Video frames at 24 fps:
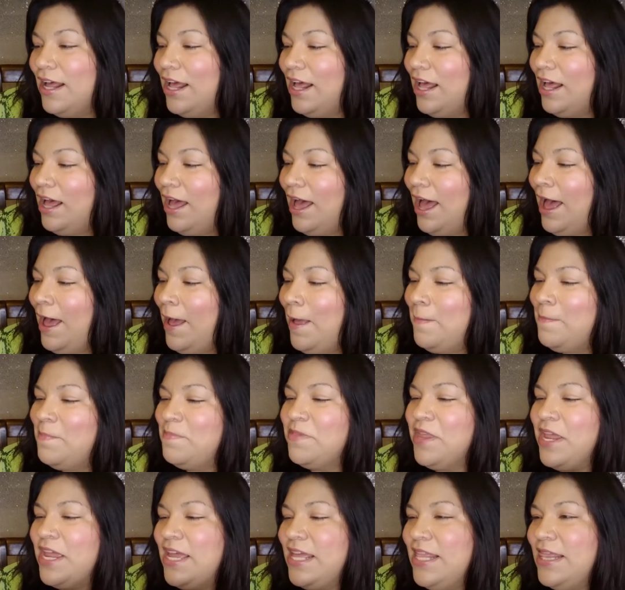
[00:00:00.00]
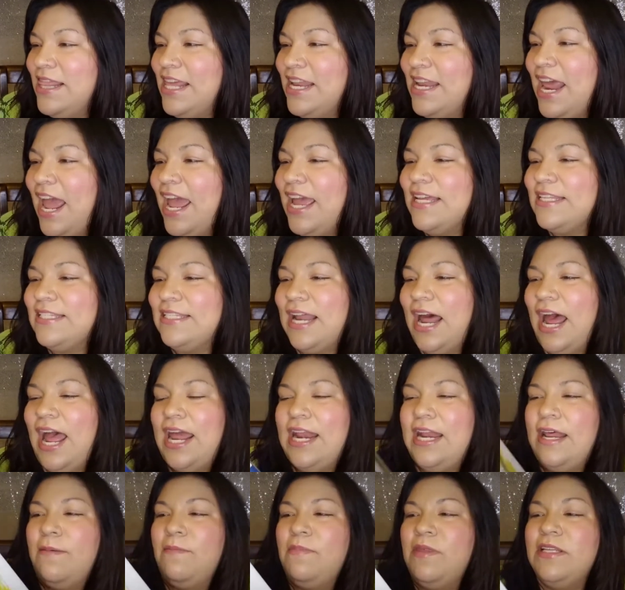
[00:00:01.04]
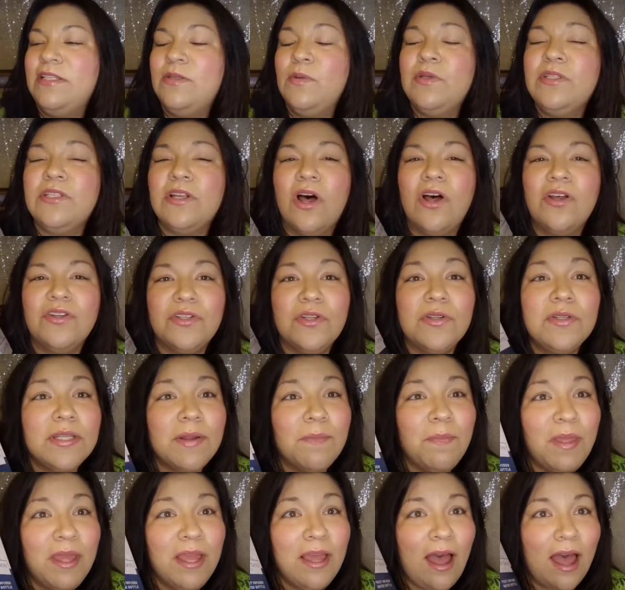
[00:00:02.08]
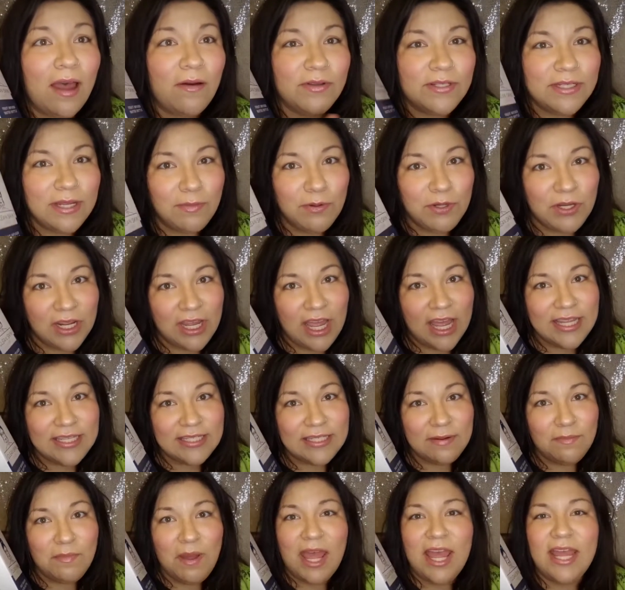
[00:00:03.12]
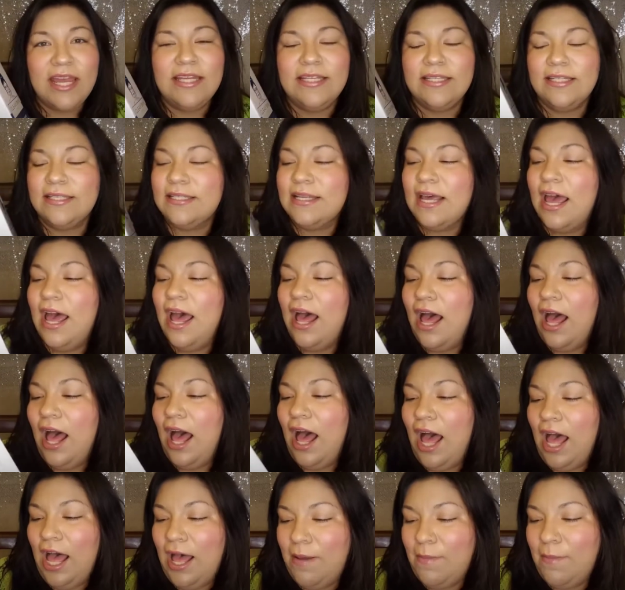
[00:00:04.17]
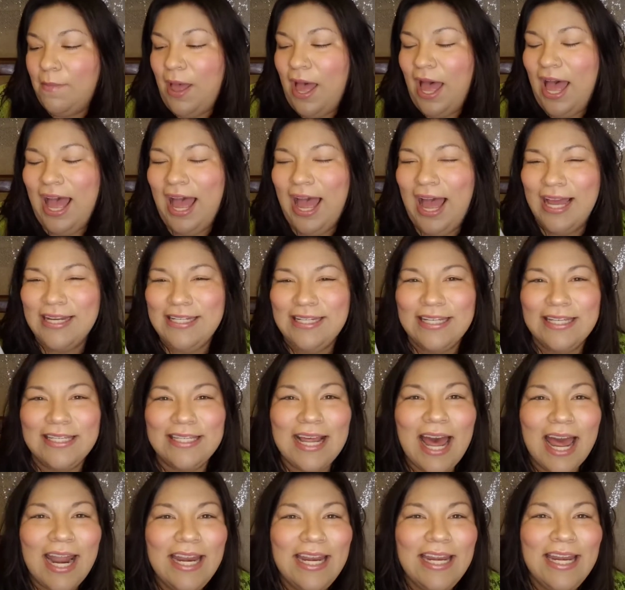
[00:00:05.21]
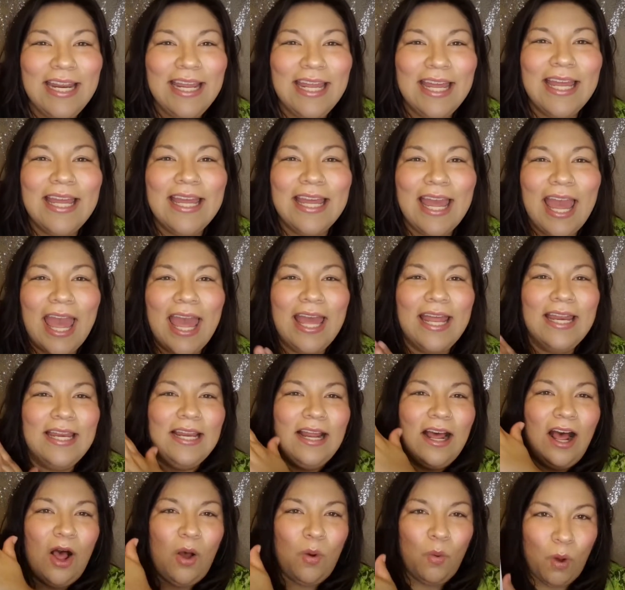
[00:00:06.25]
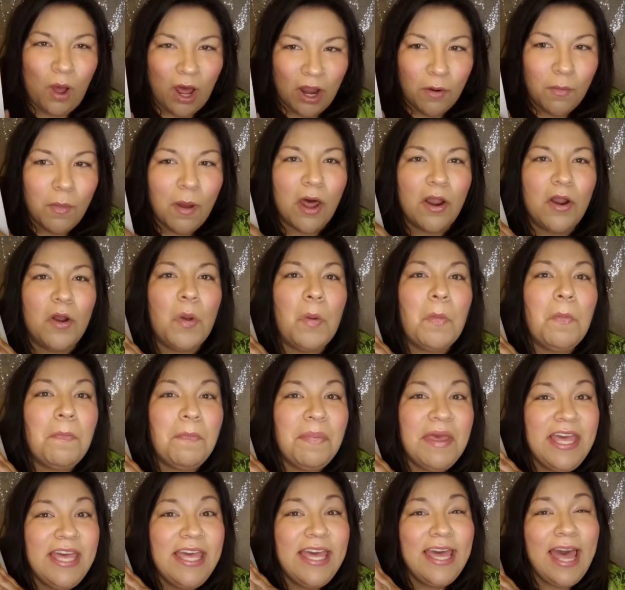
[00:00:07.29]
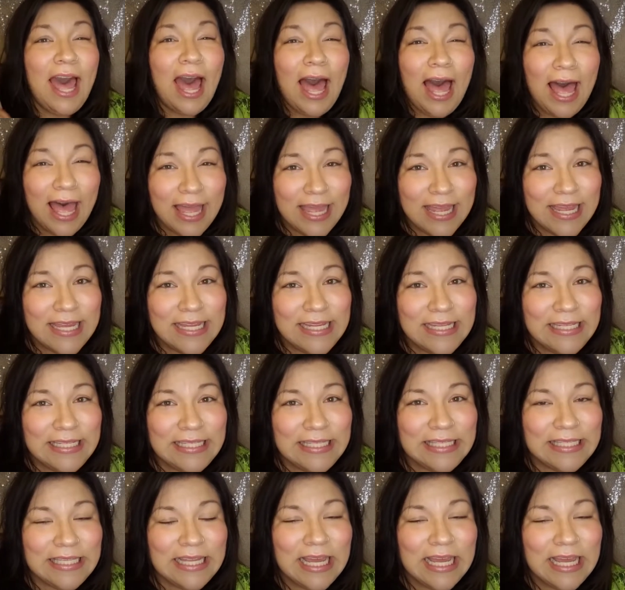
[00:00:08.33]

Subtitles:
The next item, this was also something I was able to customize. I decided to get a water bottle because